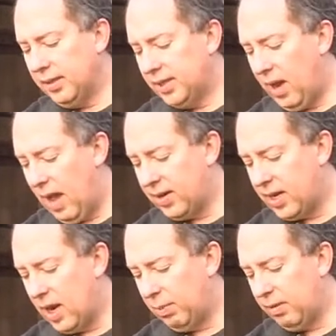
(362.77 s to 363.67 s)
also have a
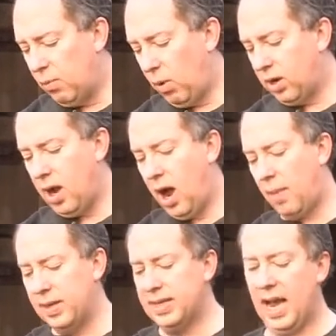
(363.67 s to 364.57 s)
couple of more
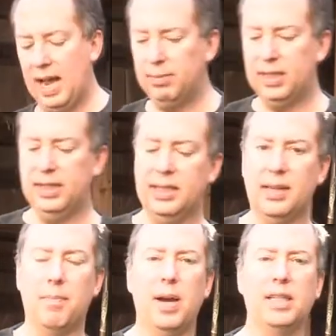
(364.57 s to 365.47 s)
common types. This
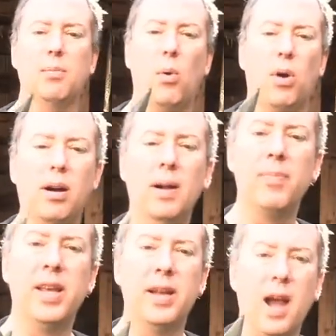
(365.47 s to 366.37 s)
is a much more
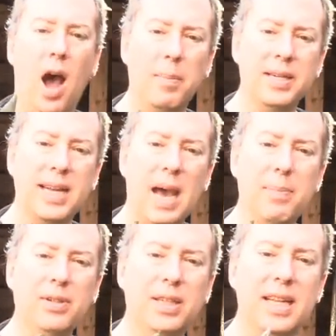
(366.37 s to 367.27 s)
common
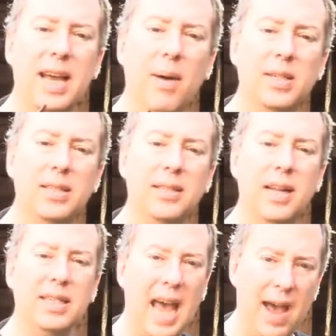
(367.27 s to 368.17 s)
type. You see that one
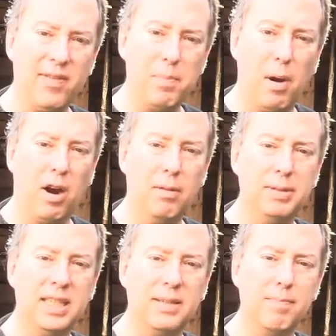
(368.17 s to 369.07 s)
doesn't have the
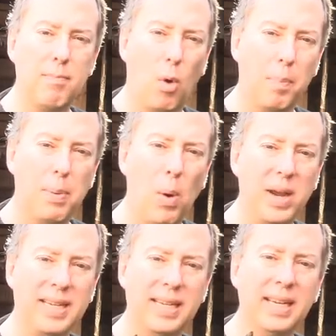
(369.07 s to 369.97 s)
barbs, it's more
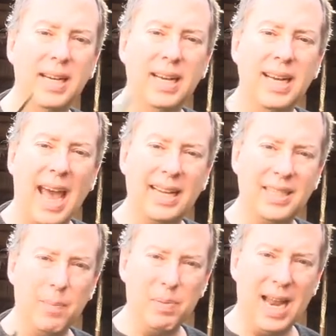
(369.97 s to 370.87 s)
pointed. And
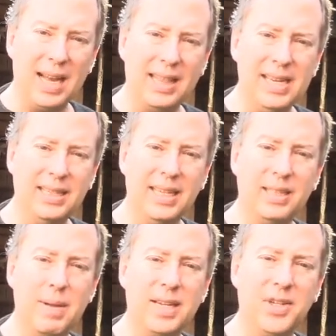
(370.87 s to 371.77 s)
something like this
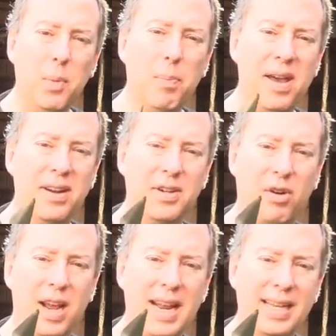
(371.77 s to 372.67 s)
is meant to
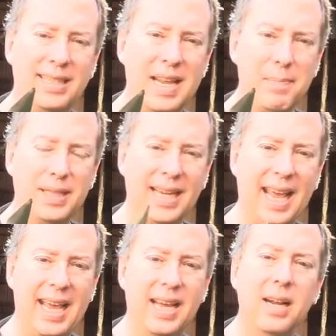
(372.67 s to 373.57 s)
penetrate as deep as it
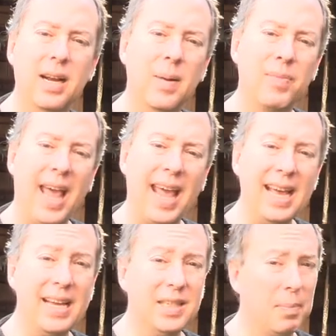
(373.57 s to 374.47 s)
can
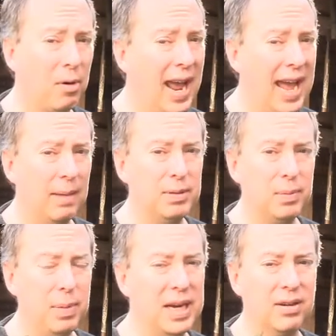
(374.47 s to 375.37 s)
and to
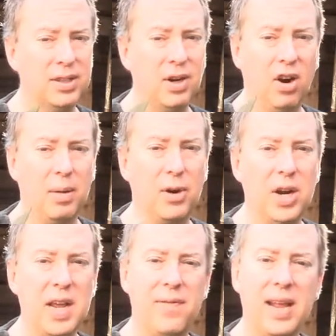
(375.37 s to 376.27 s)
perhaps pierce armor
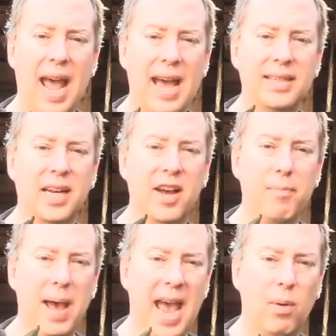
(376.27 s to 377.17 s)
if it has
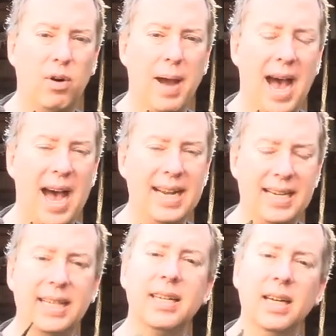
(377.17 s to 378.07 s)
enough power
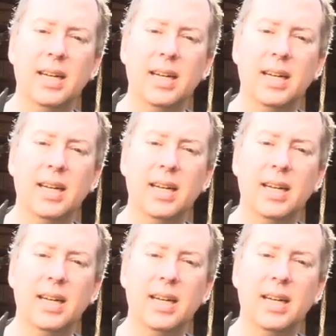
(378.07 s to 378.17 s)
behind it.